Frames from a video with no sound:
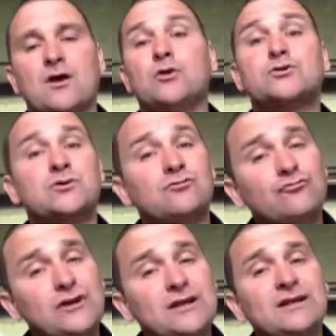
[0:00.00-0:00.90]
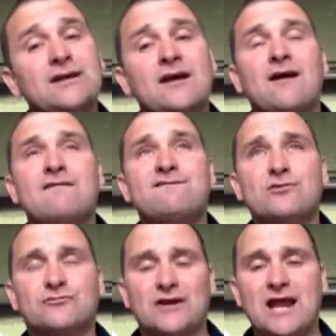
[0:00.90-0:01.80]
And also a really
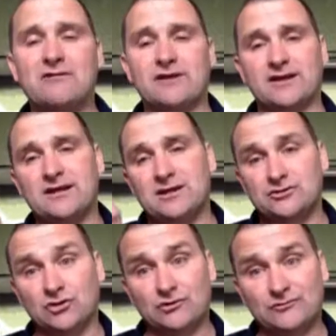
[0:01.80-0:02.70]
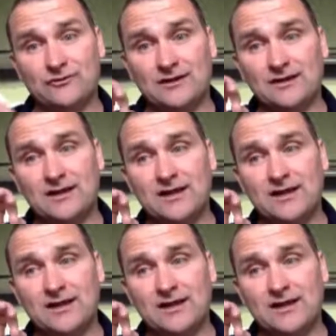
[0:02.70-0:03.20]
fruitful area to look for